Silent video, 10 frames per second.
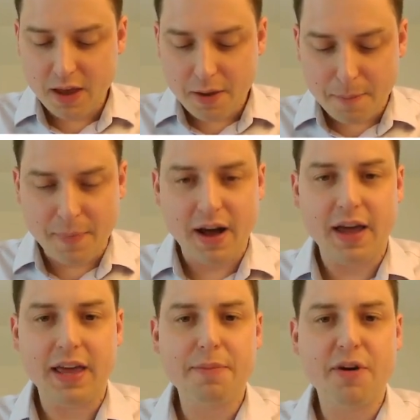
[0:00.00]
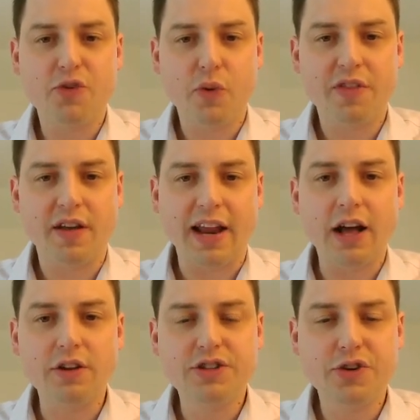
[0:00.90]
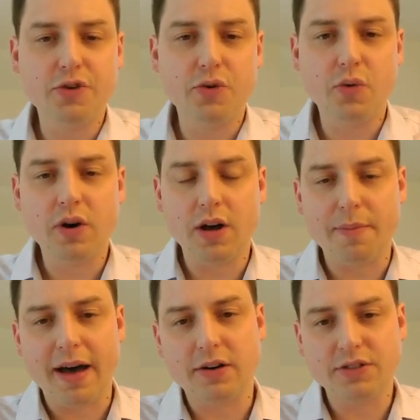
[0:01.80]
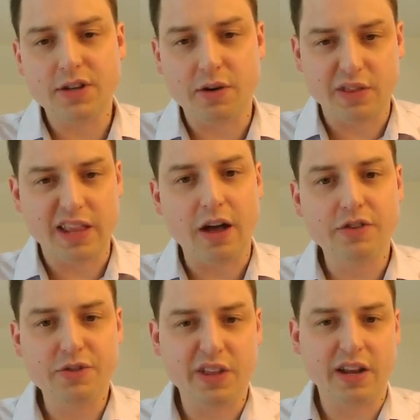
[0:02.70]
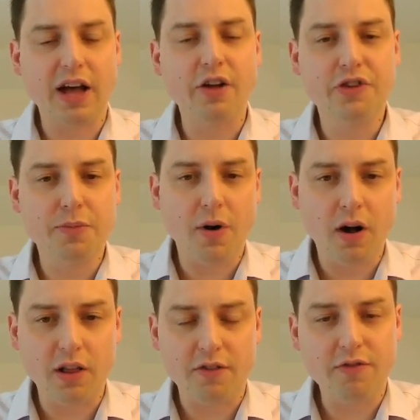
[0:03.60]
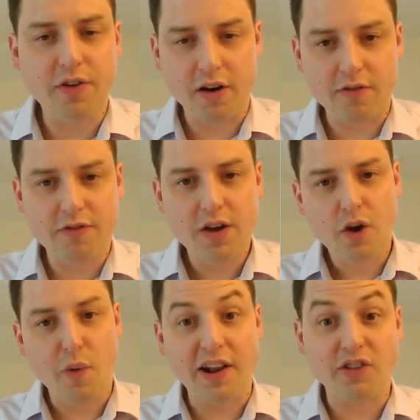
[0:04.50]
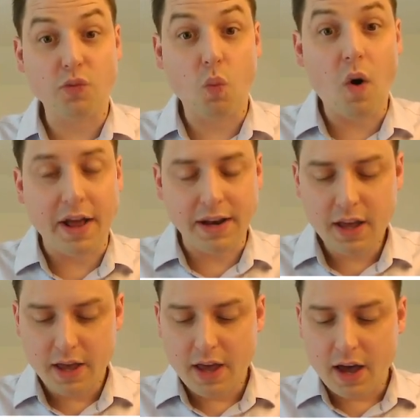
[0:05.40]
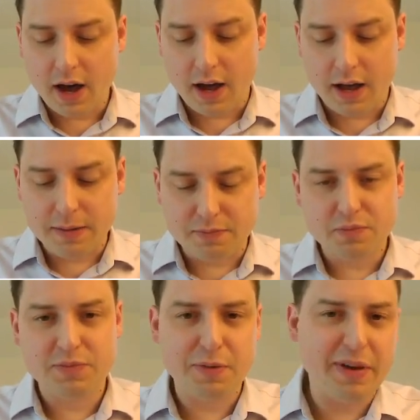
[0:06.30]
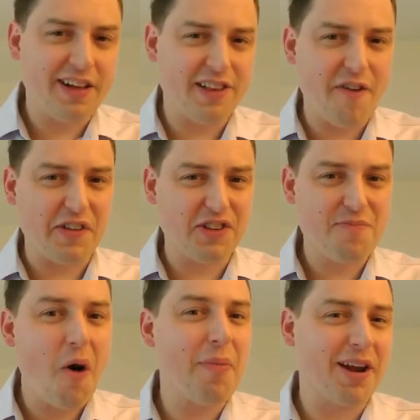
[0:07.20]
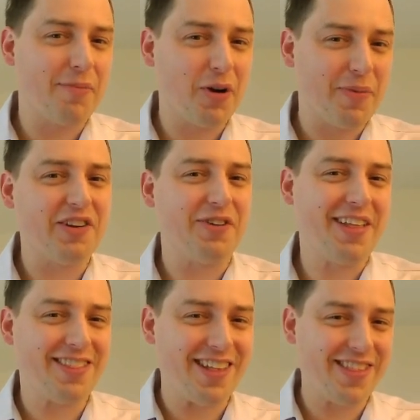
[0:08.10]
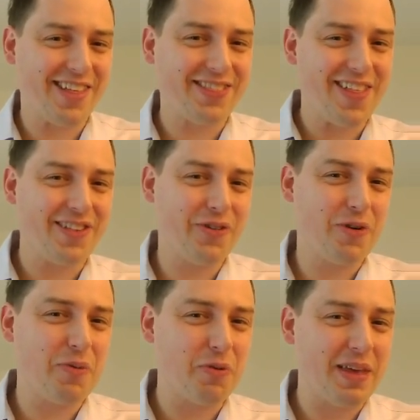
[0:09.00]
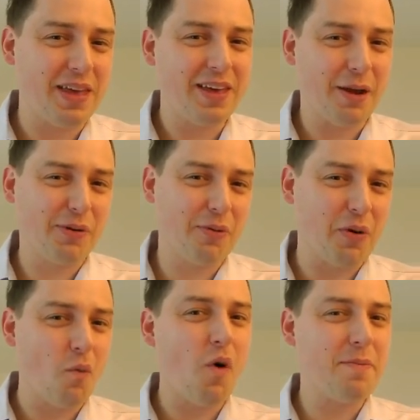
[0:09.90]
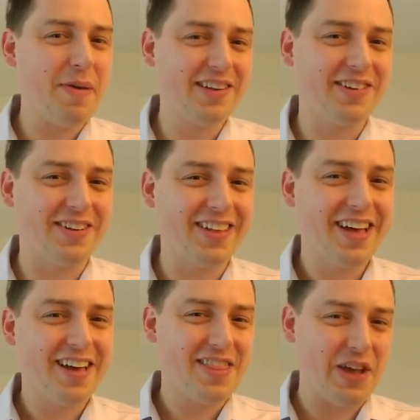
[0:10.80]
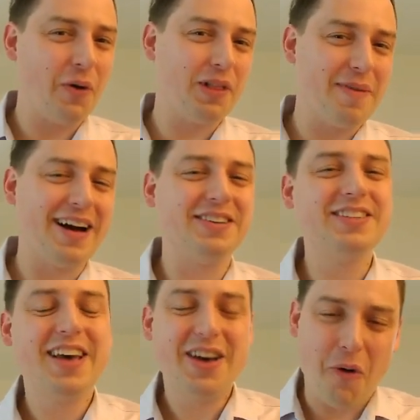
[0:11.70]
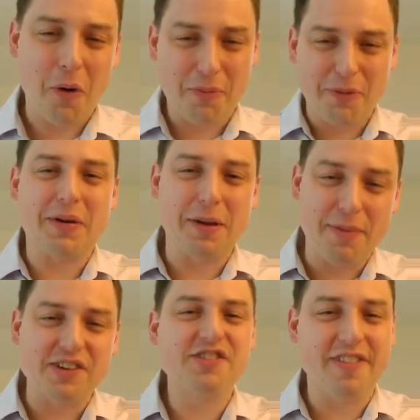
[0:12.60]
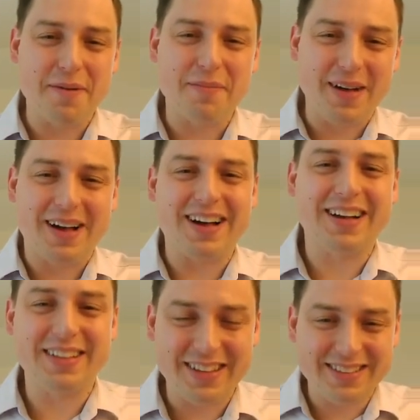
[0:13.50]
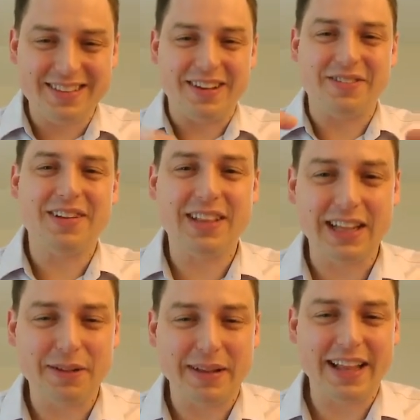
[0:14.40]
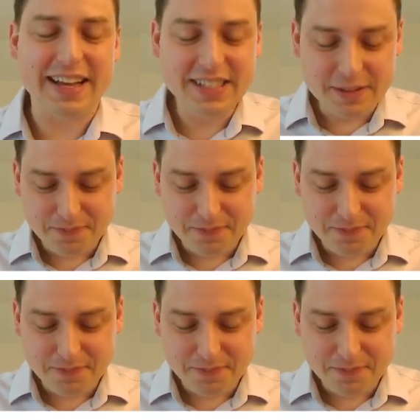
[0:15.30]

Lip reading: my image with an L2 amount within an L2 ball of radius 1. Because it's a very small amount of perturbation, right? That sort of would be perturbing 1 pixel the whole amount, or perturbing a bunch of them a little bit less.